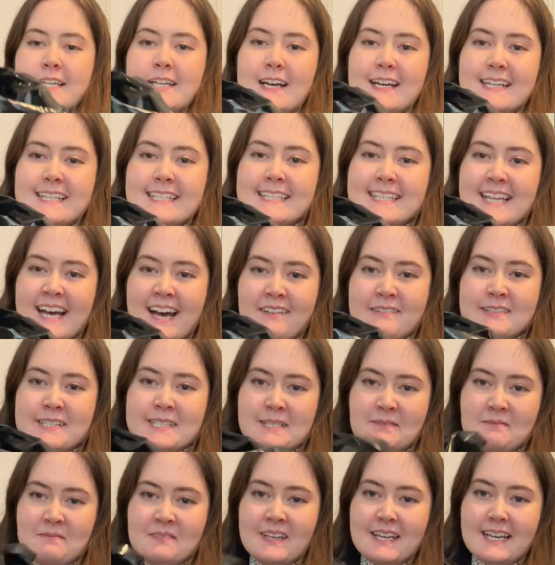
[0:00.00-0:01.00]
nice to have
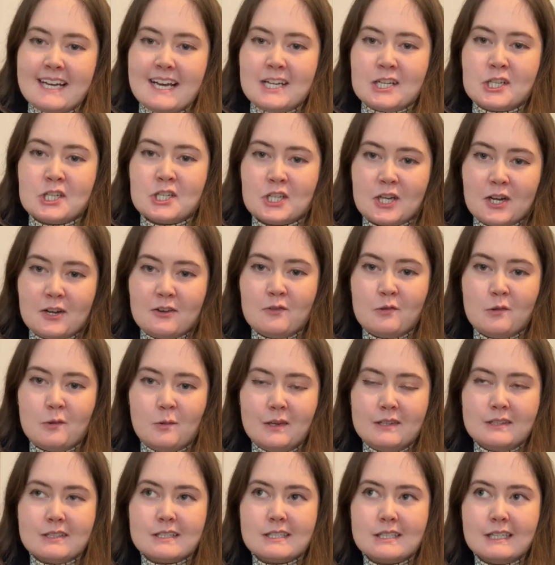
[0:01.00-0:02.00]
something at a show for
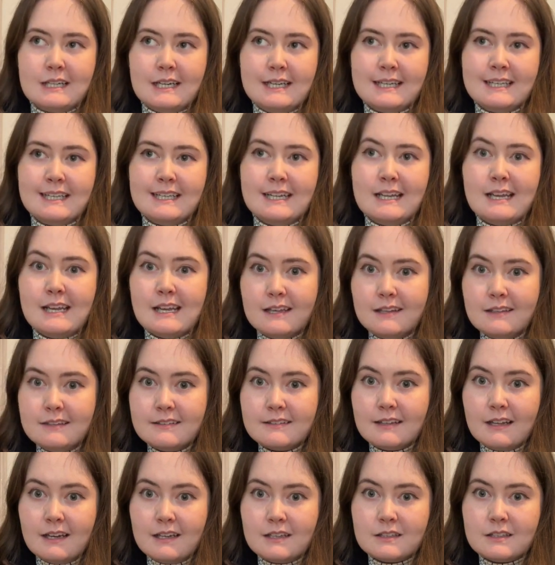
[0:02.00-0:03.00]
once that I can eat,
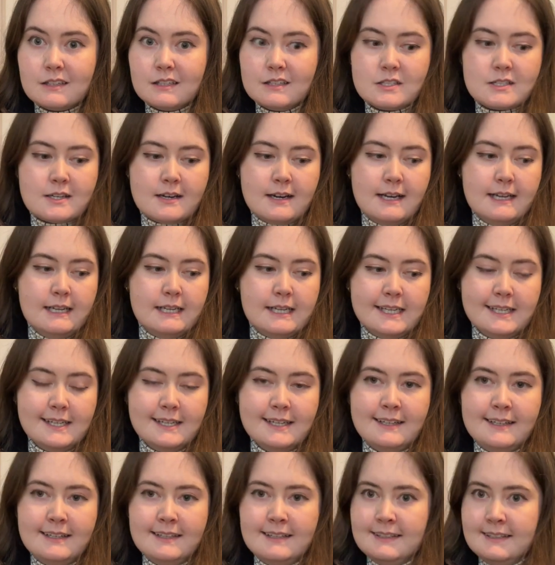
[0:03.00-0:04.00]
like, entirely.
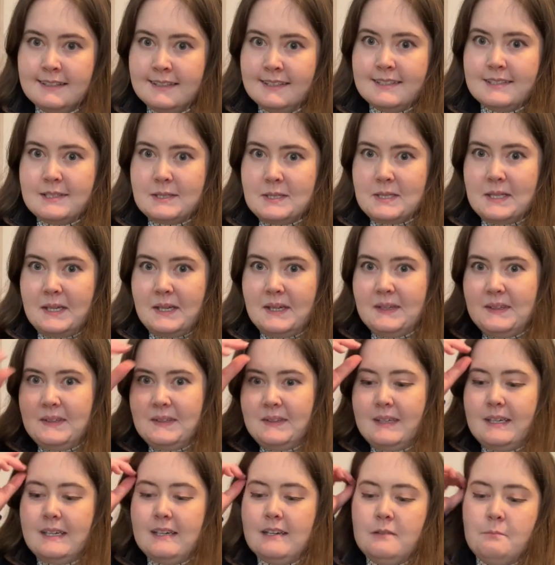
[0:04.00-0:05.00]
So
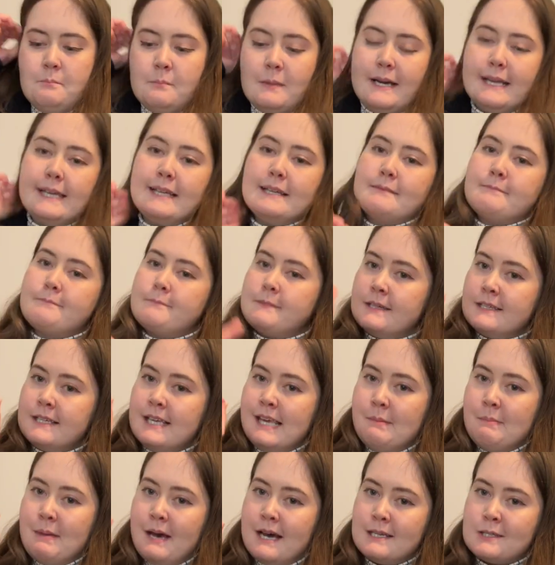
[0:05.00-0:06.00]
I might
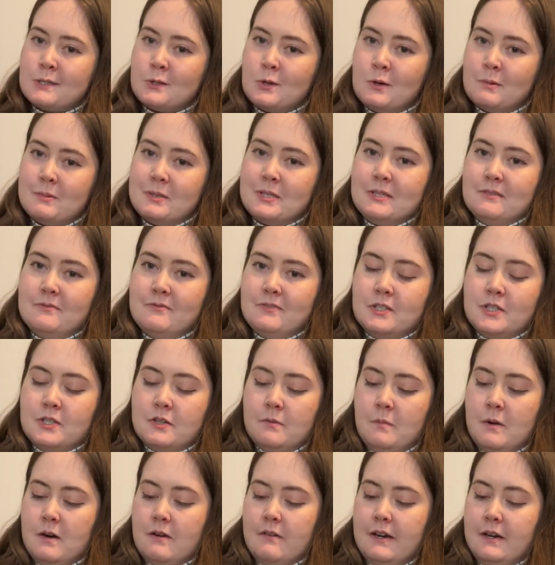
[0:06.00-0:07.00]
keep that as an option for
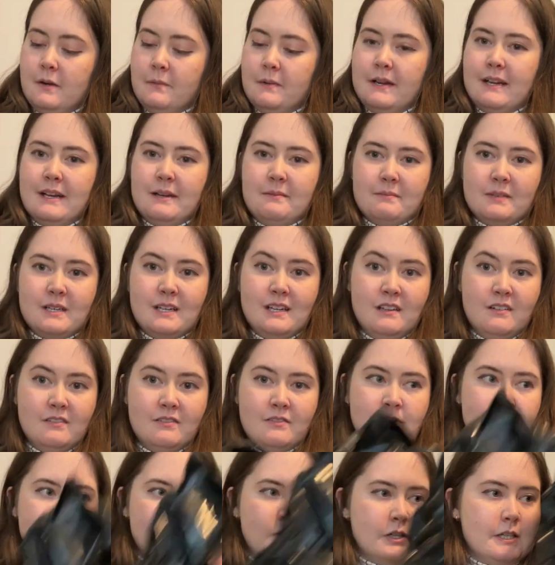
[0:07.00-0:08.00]
tomorrow when I'm kind of
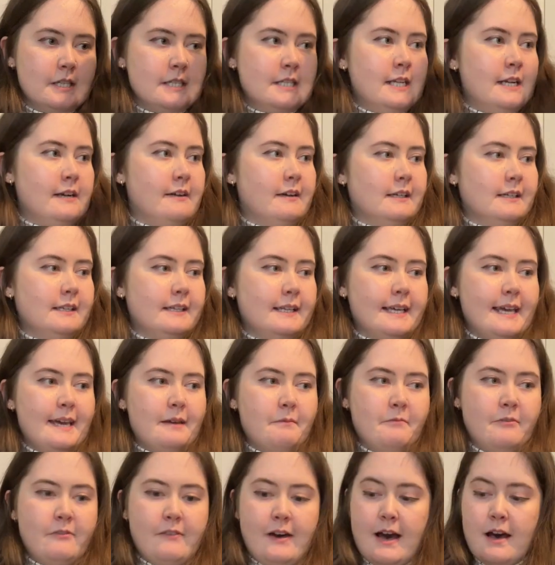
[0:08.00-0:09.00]
volunteering at the game
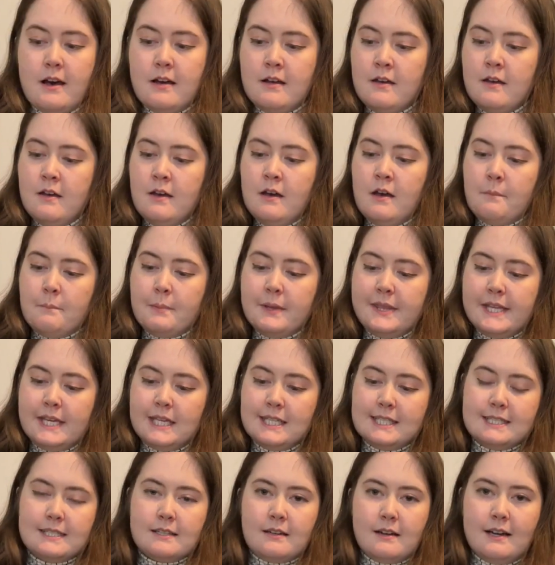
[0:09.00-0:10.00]
fair. But
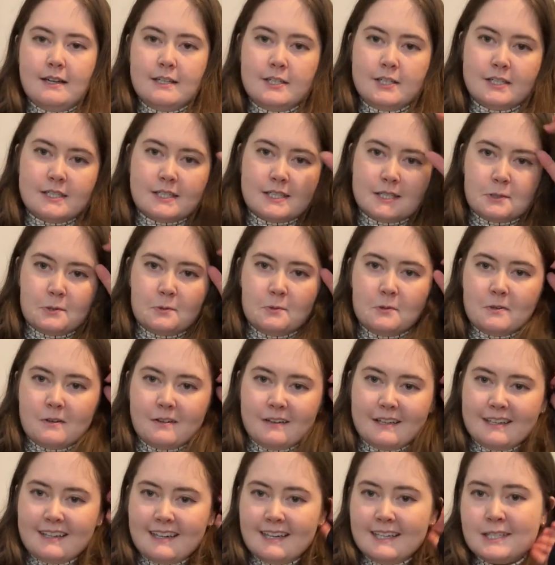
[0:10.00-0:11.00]
this, I saw
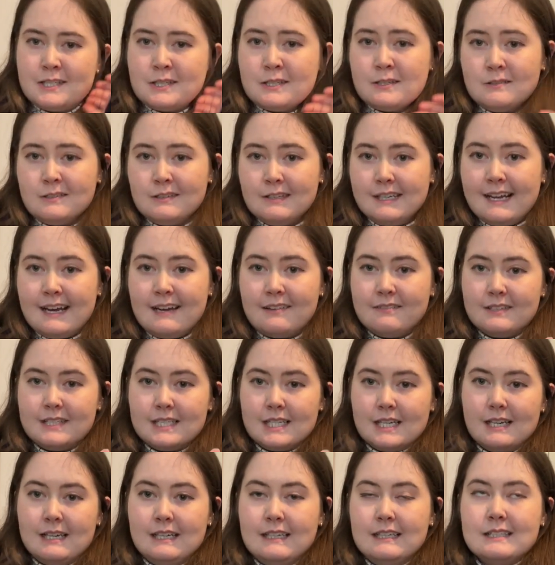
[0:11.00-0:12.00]
it
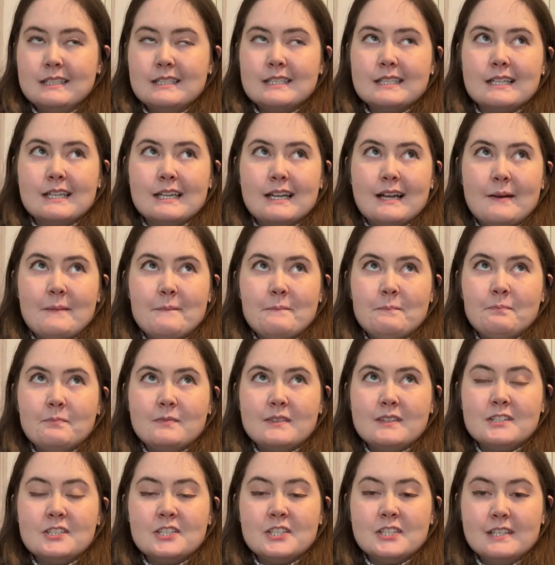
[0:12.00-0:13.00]
advertised,
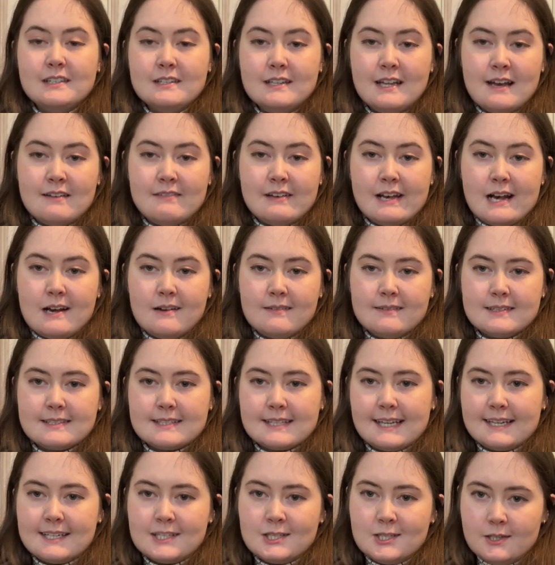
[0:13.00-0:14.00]
and she didn't have it out, and I was
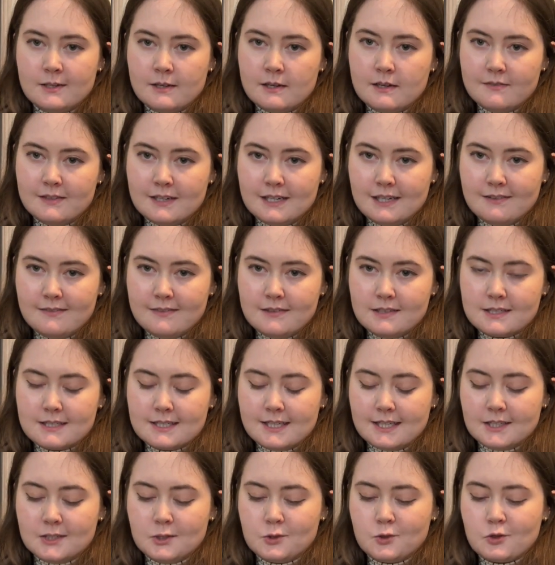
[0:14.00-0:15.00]
like, do you have any of this,
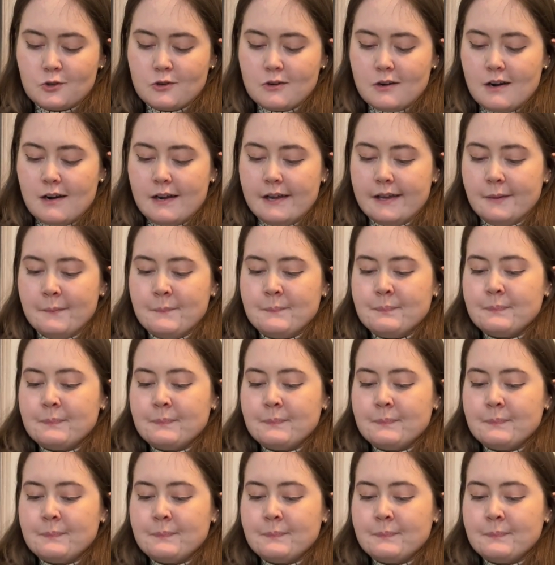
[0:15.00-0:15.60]
like, a try?